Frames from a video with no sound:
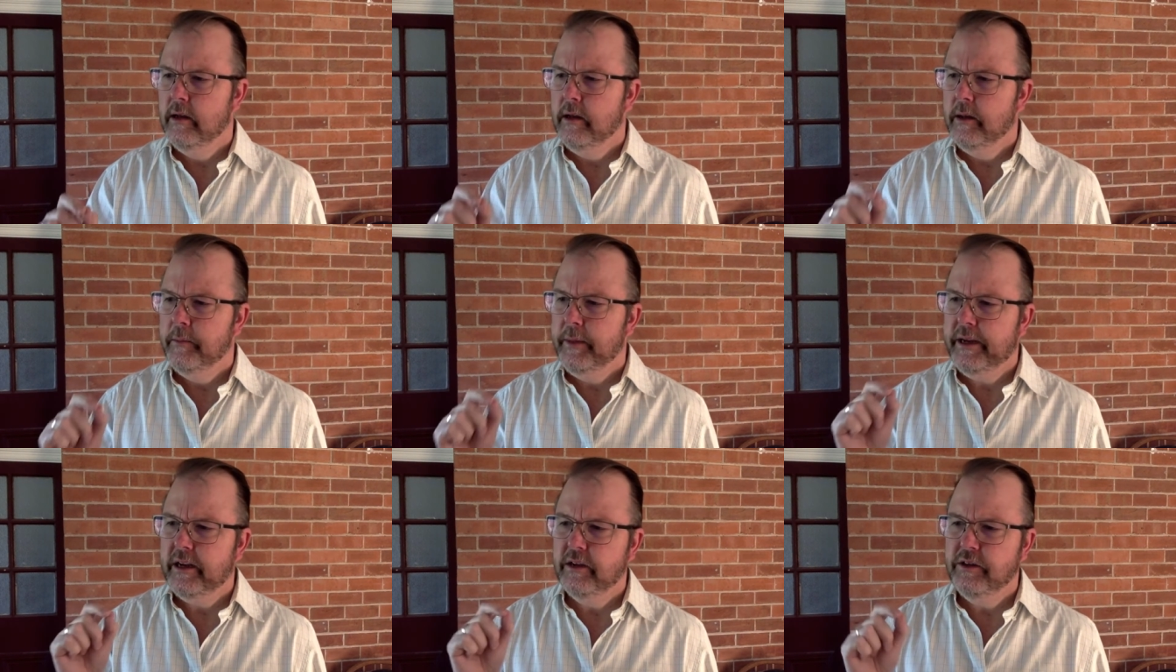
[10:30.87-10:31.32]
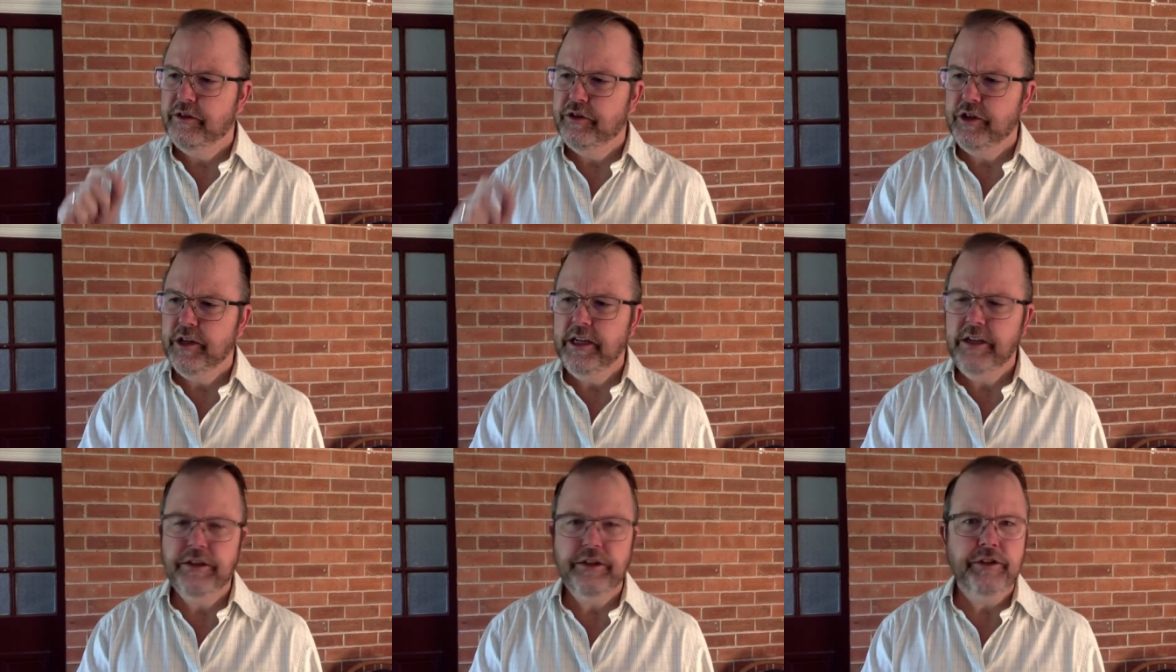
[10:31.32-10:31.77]
because
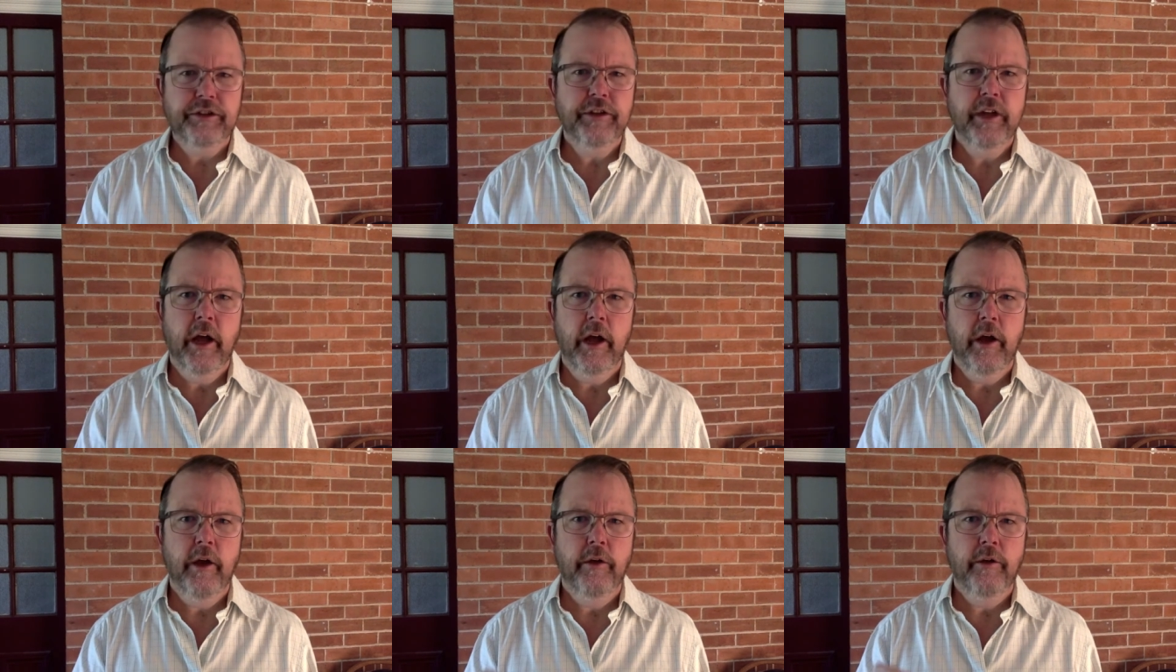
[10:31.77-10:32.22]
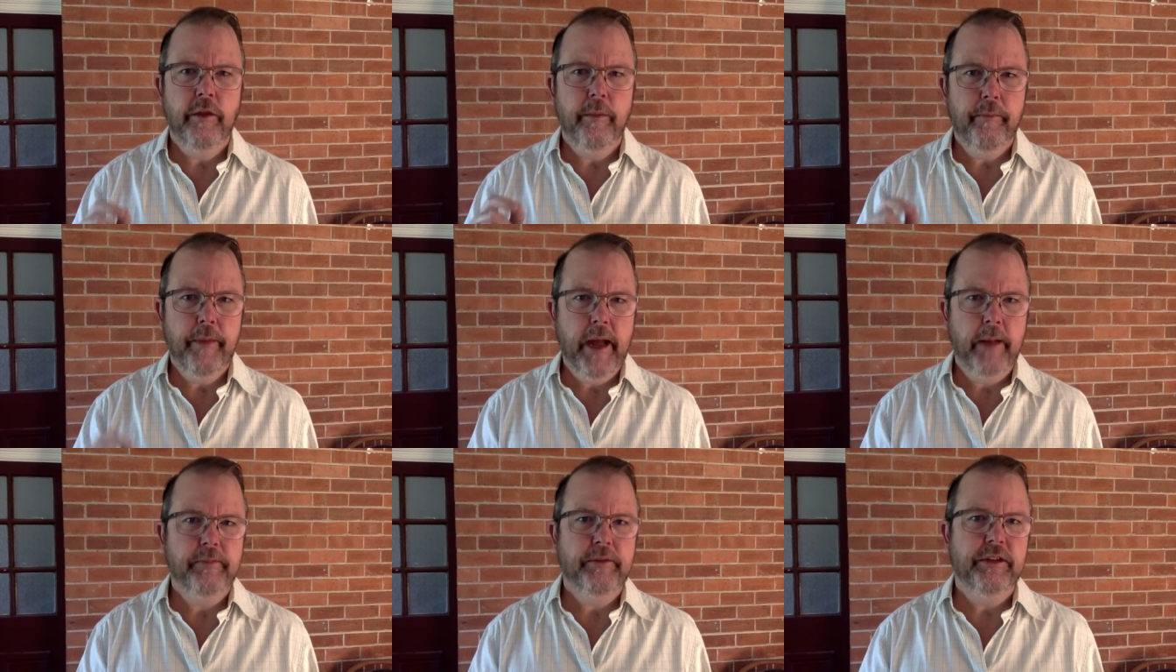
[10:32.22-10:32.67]
Jesus knows the
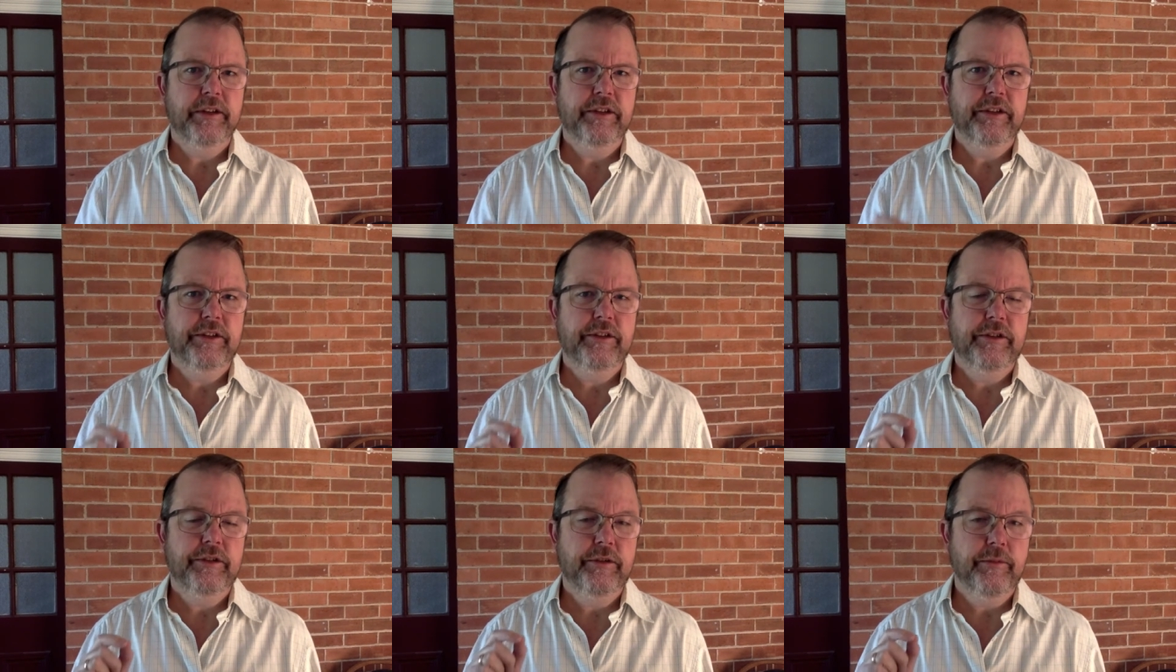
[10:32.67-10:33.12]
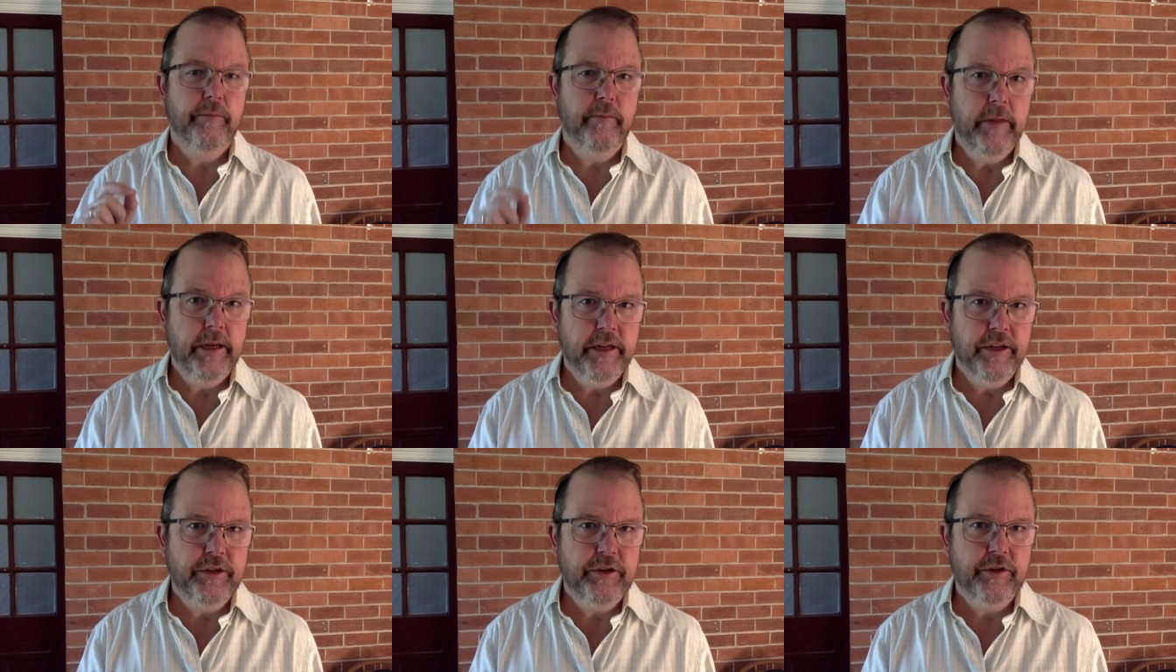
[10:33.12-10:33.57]
Baptist's
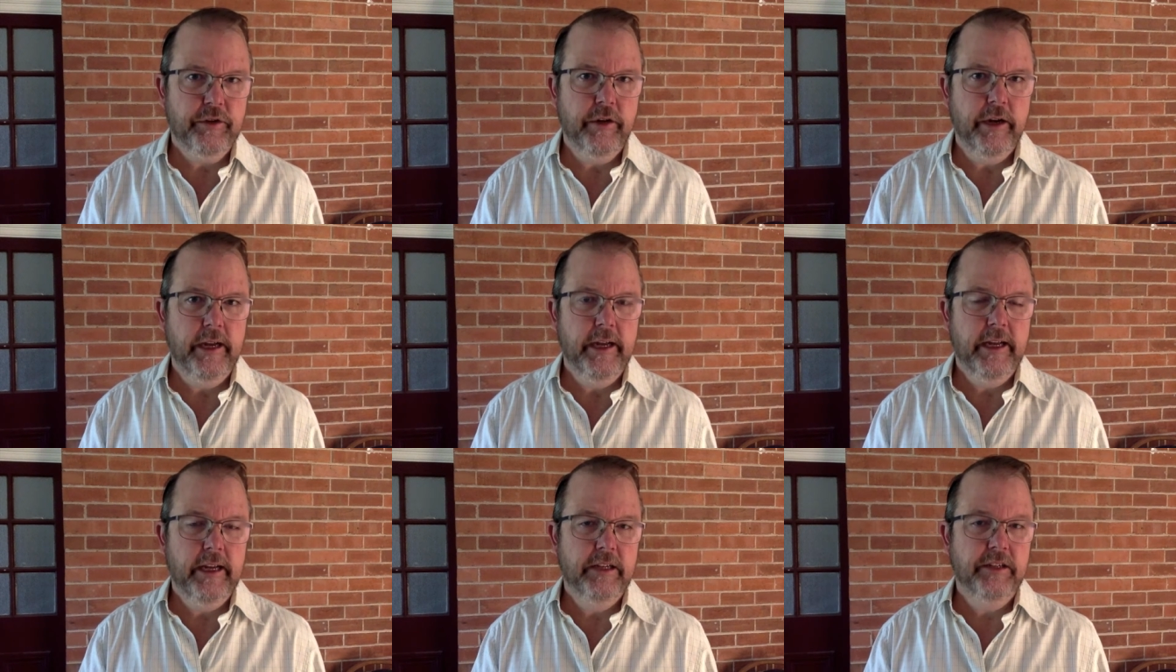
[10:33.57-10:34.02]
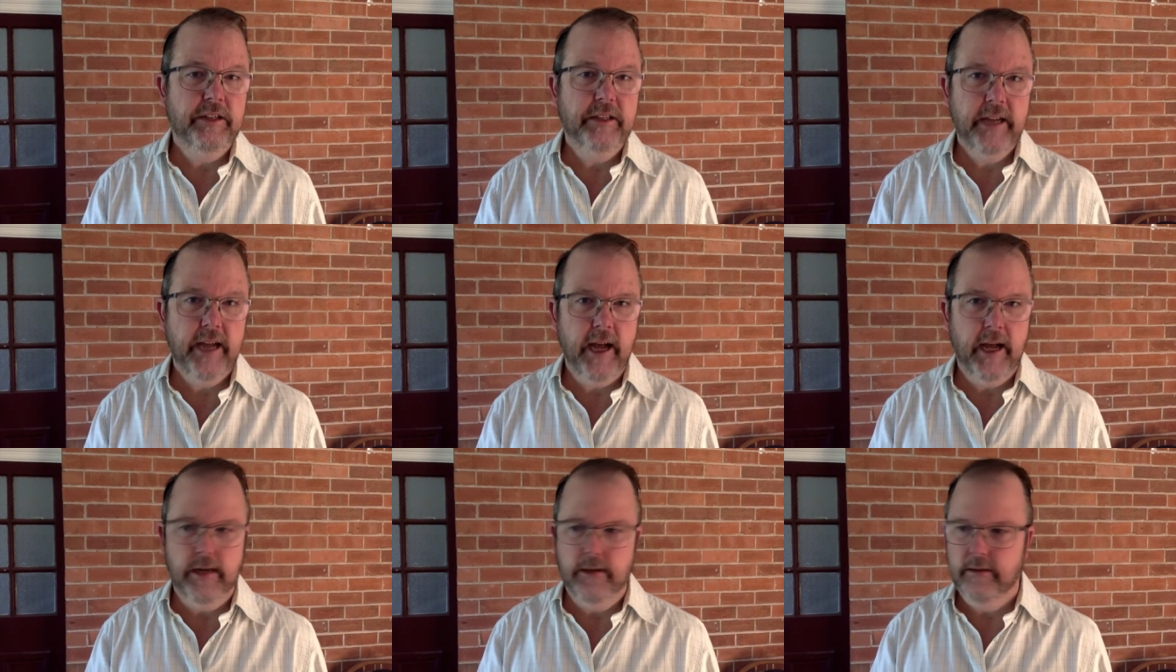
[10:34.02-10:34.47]
ministry is
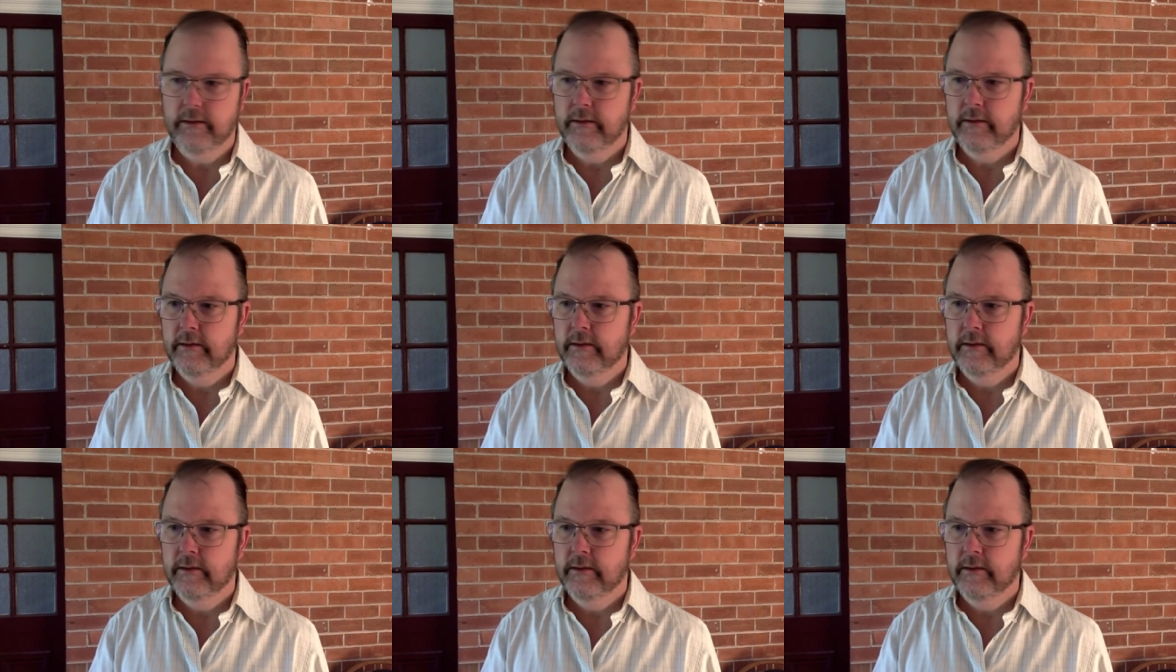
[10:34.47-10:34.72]
done.